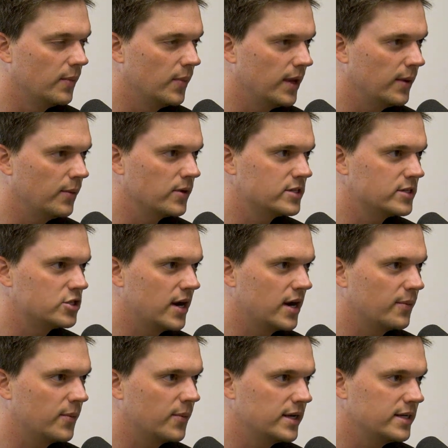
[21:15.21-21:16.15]
be able to
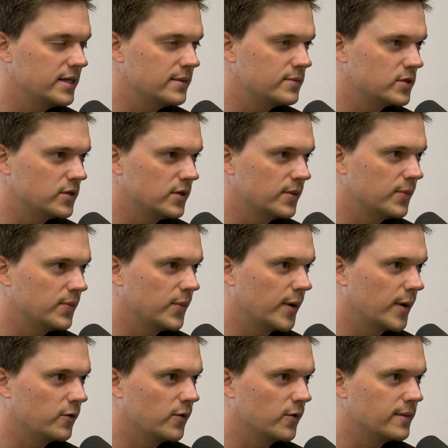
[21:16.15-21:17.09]
track my deep sleep and
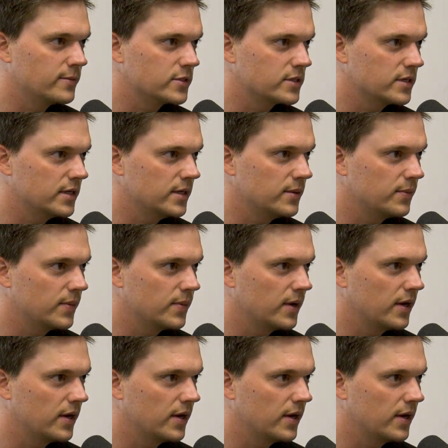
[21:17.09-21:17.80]
my REM sleep,